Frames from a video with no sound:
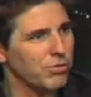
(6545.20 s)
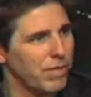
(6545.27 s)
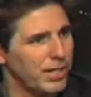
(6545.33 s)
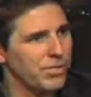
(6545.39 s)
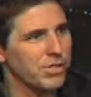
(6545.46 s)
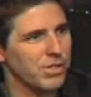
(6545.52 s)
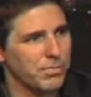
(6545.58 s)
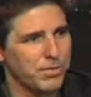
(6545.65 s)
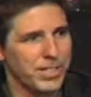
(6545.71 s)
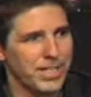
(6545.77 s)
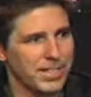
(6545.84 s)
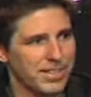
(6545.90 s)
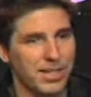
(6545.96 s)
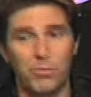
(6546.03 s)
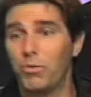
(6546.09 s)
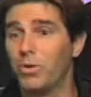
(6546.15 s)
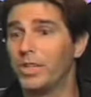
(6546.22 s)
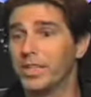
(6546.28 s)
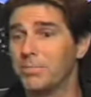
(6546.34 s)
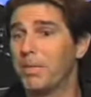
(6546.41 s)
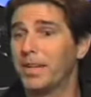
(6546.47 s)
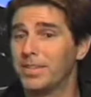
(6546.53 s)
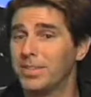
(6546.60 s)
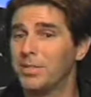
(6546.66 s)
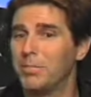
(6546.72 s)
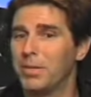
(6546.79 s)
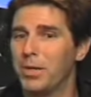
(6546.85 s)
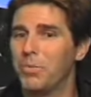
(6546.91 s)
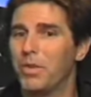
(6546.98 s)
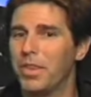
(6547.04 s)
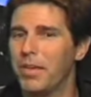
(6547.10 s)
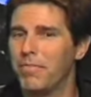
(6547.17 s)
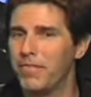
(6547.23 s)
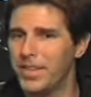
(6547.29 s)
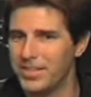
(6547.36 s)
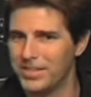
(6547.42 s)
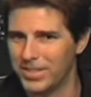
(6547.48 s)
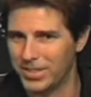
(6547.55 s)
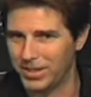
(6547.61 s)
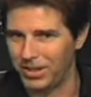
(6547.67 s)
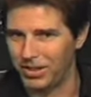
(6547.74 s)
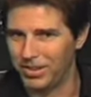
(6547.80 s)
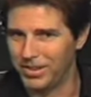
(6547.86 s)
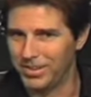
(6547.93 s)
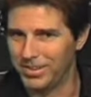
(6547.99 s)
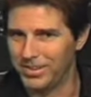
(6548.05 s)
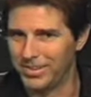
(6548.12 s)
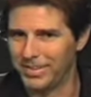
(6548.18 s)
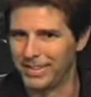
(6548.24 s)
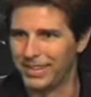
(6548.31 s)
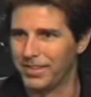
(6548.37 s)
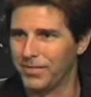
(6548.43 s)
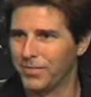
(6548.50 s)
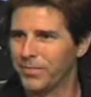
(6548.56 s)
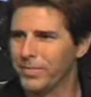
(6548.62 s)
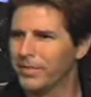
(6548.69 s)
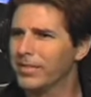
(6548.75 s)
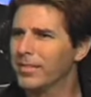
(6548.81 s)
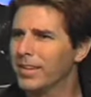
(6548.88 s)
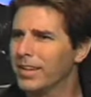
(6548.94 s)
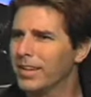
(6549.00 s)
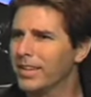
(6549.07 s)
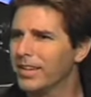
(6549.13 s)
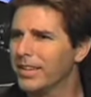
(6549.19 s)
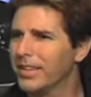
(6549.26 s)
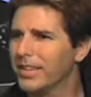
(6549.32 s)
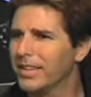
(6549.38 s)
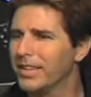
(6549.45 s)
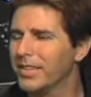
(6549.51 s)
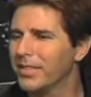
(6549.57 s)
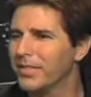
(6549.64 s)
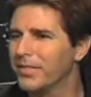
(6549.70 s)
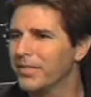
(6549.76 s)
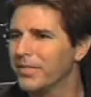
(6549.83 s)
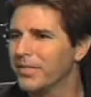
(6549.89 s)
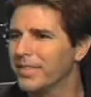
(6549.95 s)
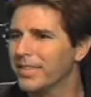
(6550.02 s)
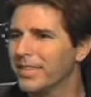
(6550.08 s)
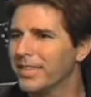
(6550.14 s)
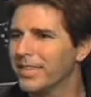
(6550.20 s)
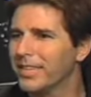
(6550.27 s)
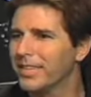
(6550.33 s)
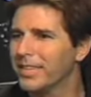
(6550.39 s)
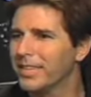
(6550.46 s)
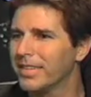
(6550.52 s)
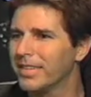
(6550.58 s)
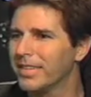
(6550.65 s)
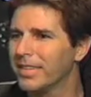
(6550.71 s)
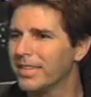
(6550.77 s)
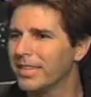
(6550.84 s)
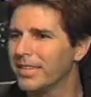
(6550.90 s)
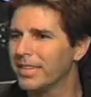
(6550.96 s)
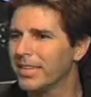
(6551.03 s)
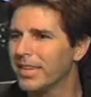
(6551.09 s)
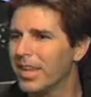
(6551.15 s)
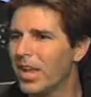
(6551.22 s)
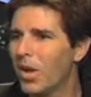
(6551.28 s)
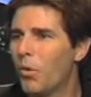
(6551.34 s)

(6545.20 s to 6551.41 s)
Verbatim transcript: relationship she gets in. We'll expect it to be with a physical. But how do you know, since it didn't work out with her and him? Maybe